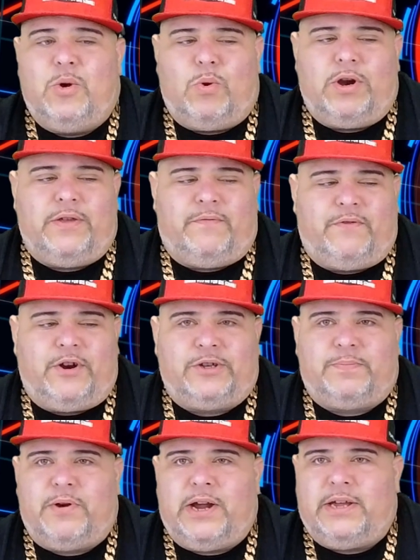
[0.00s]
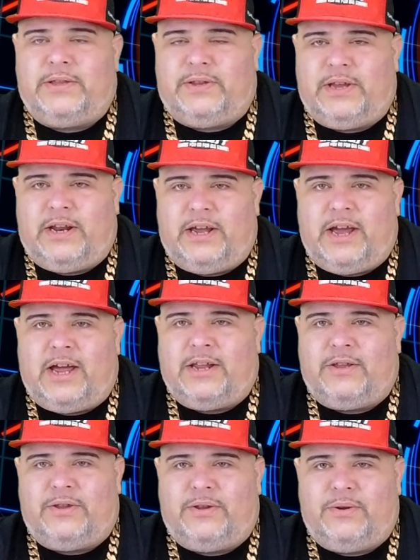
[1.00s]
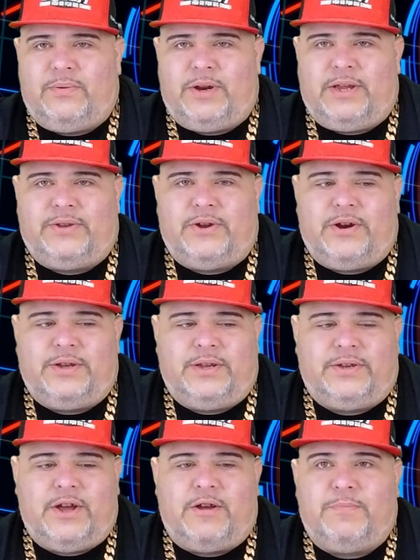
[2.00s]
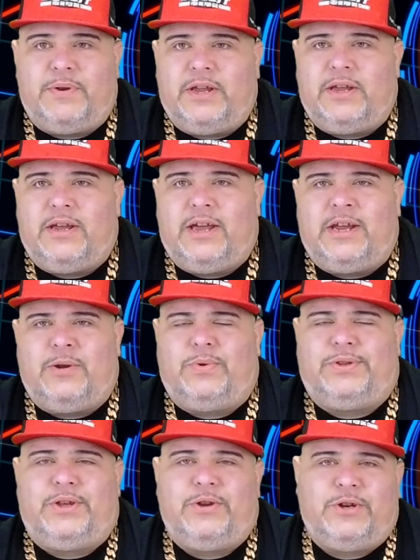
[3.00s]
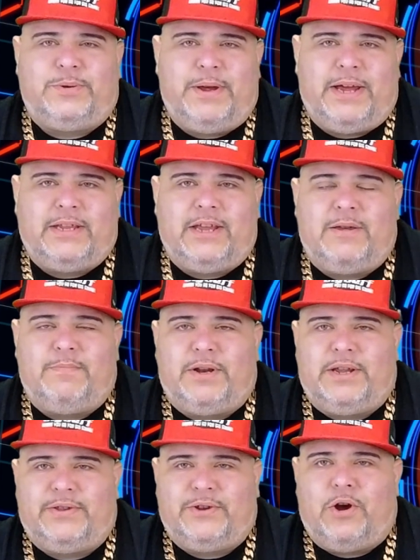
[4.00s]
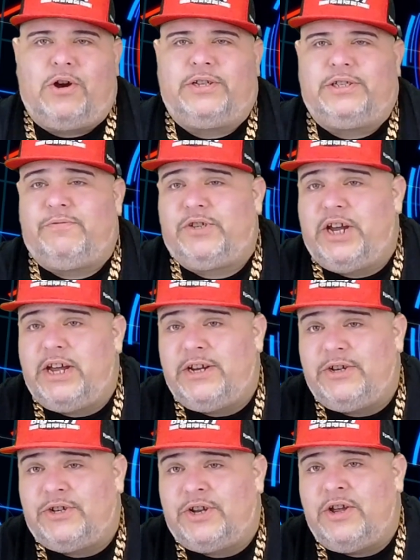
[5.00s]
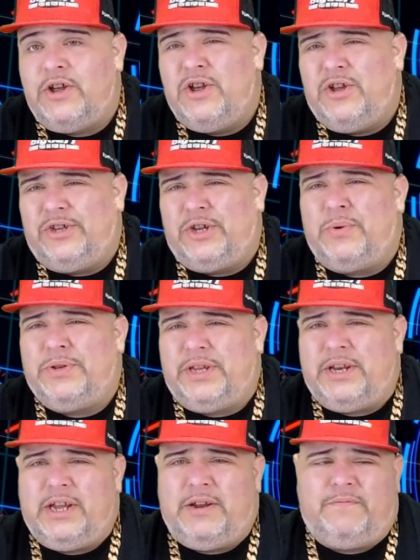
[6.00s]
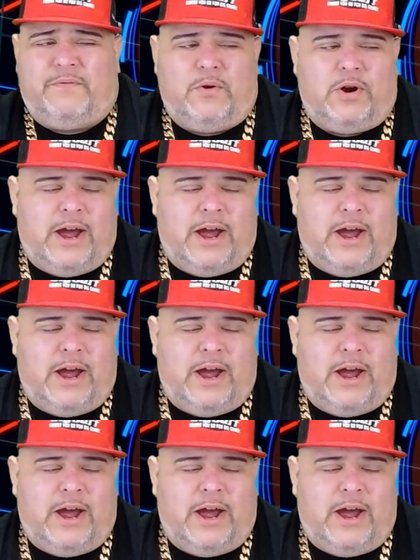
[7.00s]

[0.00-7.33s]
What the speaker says: One of the first brands that I got into when I started this company, and it was huge back then, but as cars have changed, so is the need for